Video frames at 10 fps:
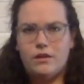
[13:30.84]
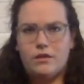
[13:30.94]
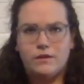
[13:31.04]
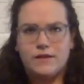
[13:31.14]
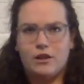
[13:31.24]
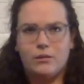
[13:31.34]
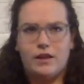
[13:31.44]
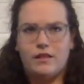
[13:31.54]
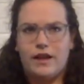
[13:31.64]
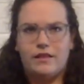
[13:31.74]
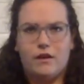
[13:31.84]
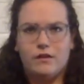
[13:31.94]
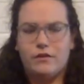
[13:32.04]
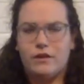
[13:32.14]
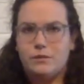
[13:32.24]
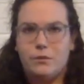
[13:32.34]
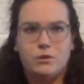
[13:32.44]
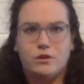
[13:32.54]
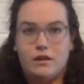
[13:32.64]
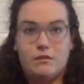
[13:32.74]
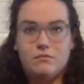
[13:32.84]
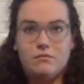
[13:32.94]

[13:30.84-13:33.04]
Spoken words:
those elements, like awful exposure that,